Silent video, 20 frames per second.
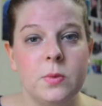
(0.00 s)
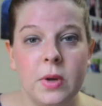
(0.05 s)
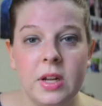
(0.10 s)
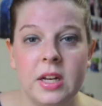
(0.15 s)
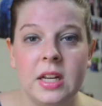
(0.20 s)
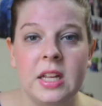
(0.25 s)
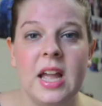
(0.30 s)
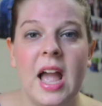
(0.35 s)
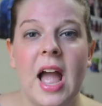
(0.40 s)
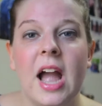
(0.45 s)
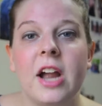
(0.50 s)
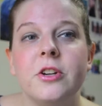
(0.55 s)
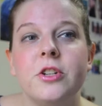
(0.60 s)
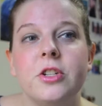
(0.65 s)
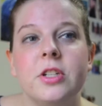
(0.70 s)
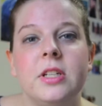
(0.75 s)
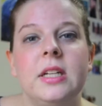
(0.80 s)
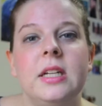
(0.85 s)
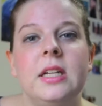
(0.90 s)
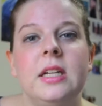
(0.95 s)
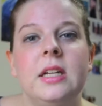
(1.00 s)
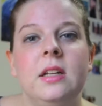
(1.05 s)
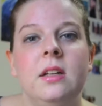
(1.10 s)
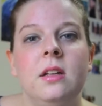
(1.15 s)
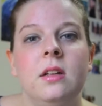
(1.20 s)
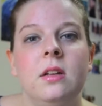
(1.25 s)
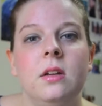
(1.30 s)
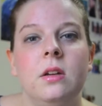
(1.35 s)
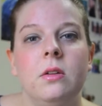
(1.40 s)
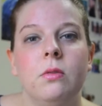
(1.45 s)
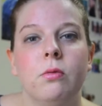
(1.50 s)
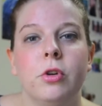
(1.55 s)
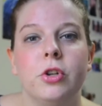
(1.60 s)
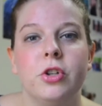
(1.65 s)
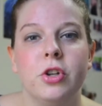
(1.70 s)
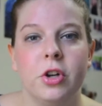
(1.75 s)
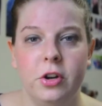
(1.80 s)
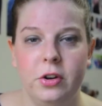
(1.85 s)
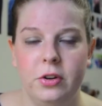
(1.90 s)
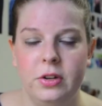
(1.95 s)
one, he actually
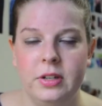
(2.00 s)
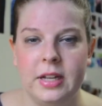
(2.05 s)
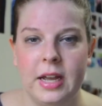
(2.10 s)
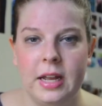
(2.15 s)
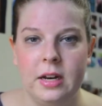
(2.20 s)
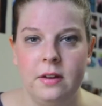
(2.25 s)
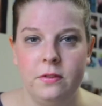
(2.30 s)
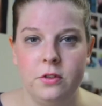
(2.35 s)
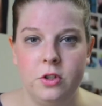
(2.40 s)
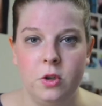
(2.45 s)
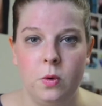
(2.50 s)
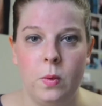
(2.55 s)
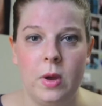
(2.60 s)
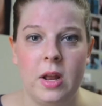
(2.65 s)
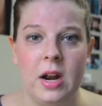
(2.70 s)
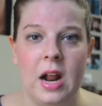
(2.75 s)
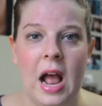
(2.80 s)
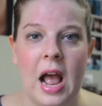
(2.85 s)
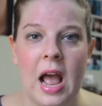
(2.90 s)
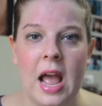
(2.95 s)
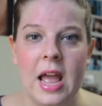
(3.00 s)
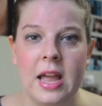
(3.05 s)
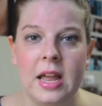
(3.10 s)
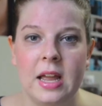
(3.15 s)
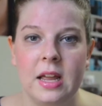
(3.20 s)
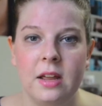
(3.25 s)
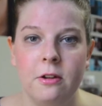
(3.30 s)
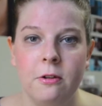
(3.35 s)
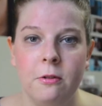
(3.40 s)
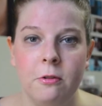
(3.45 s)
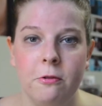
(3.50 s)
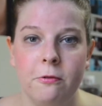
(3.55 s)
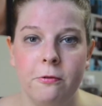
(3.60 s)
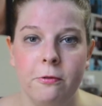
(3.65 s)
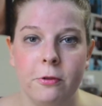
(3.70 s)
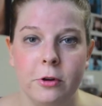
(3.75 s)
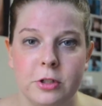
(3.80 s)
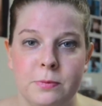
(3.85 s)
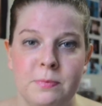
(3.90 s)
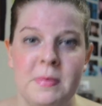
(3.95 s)
returned kind of to what I
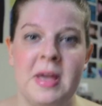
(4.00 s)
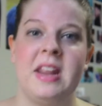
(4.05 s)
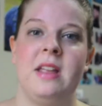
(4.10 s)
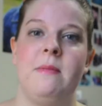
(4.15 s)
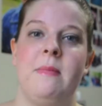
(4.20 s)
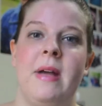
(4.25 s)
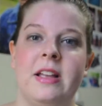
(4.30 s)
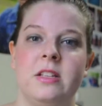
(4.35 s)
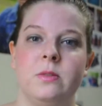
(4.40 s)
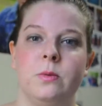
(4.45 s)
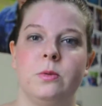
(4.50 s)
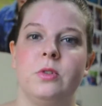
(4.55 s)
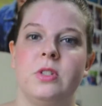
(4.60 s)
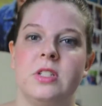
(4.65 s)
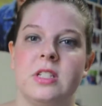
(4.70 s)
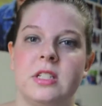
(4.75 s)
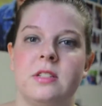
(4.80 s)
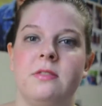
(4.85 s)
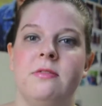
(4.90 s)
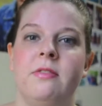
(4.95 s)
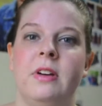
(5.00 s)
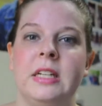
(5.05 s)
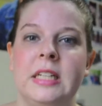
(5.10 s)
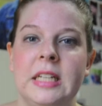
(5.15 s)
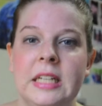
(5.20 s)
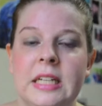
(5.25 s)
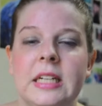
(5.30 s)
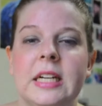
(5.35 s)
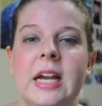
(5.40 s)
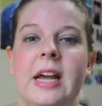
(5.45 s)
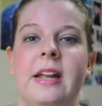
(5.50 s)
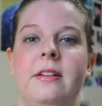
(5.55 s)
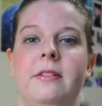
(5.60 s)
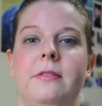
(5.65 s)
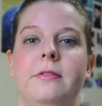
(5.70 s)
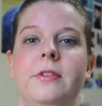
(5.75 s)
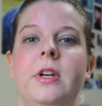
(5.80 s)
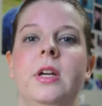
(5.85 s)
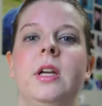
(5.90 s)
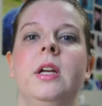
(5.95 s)
first met him as, which was this funny, kind
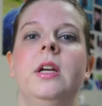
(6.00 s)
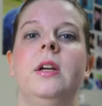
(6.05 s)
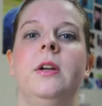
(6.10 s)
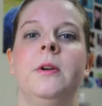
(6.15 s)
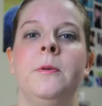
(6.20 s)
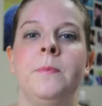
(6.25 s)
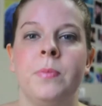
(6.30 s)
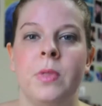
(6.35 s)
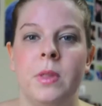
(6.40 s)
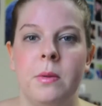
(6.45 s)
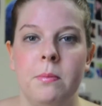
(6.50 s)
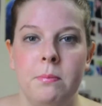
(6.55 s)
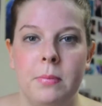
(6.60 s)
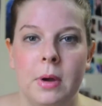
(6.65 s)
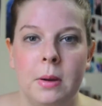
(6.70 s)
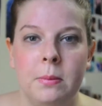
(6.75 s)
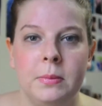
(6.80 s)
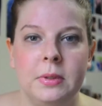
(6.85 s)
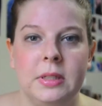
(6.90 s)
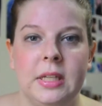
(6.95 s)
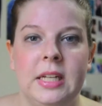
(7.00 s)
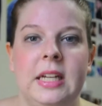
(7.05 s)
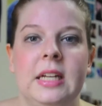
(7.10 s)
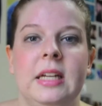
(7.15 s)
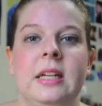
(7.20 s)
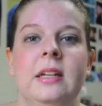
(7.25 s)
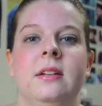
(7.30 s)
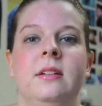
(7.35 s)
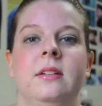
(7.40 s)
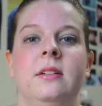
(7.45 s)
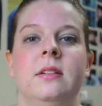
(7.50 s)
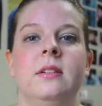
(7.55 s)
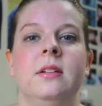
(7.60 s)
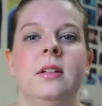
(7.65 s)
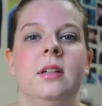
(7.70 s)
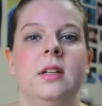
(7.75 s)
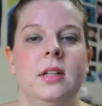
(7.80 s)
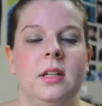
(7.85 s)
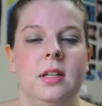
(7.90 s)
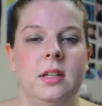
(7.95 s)
of bumbling,
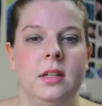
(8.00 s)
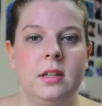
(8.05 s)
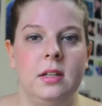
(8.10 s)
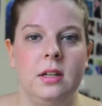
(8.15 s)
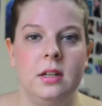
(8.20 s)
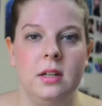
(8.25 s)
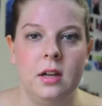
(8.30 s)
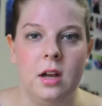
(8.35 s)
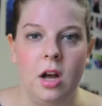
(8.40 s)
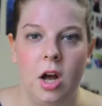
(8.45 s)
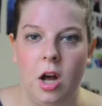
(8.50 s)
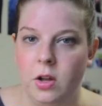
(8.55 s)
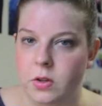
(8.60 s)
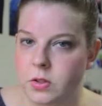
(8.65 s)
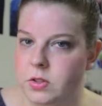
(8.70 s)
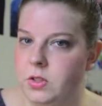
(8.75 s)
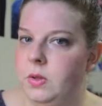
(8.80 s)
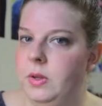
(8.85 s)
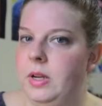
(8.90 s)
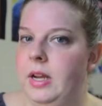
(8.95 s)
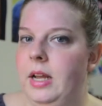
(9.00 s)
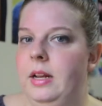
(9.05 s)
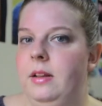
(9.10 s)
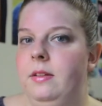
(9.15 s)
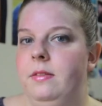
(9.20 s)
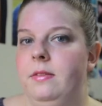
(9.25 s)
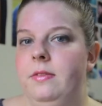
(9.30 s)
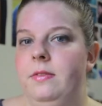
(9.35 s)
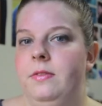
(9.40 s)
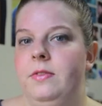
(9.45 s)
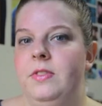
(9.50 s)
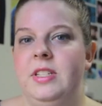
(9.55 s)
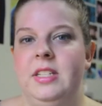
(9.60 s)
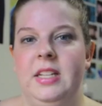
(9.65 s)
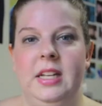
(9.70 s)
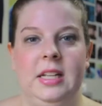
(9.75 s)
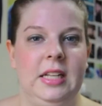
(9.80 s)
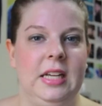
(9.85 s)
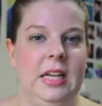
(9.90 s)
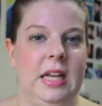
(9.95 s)
also kind of
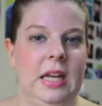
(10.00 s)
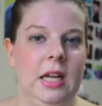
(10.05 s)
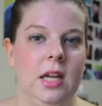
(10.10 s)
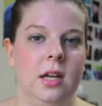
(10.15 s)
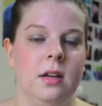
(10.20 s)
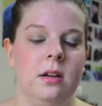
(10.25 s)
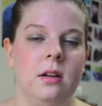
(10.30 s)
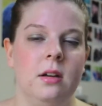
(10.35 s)
silly